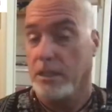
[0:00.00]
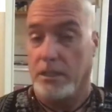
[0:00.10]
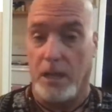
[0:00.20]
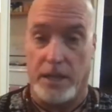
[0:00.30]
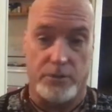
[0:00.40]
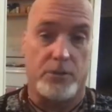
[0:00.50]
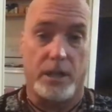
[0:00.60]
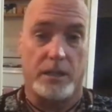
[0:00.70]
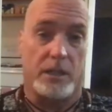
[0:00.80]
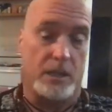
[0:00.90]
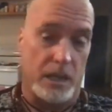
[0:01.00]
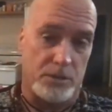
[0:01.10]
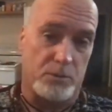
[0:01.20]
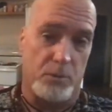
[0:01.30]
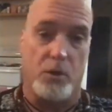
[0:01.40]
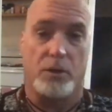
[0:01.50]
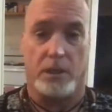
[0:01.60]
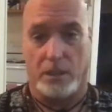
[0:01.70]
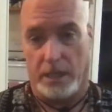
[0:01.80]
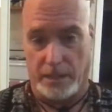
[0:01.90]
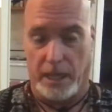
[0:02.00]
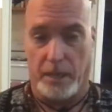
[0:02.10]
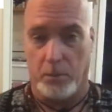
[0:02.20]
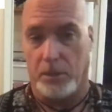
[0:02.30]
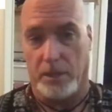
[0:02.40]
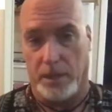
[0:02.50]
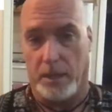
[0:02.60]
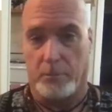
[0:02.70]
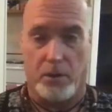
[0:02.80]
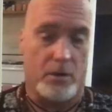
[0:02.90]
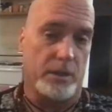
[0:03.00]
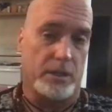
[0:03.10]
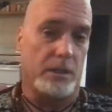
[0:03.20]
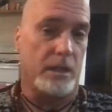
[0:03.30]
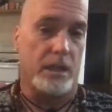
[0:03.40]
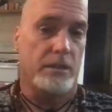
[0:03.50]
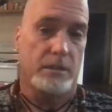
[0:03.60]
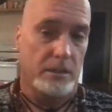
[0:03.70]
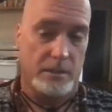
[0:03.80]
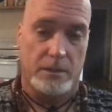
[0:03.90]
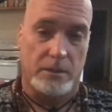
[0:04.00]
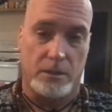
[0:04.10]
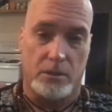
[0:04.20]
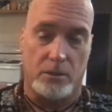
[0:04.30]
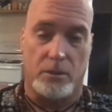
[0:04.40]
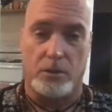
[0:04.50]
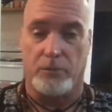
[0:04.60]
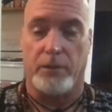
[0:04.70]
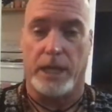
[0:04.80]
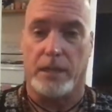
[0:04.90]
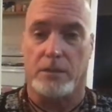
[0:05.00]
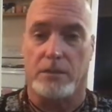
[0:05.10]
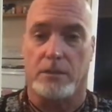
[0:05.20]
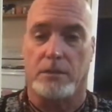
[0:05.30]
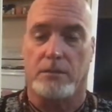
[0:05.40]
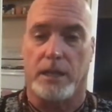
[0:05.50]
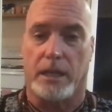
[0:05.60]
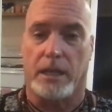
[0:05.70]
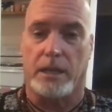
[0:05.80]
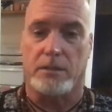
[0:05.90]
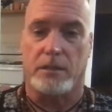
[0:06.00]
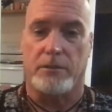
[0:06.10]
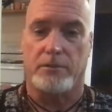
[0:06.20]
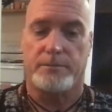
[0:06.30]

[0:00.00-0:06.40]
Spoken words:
not drink and not smoke and not gamble and not party and not, you know, go to Vegas and that kind of stuff.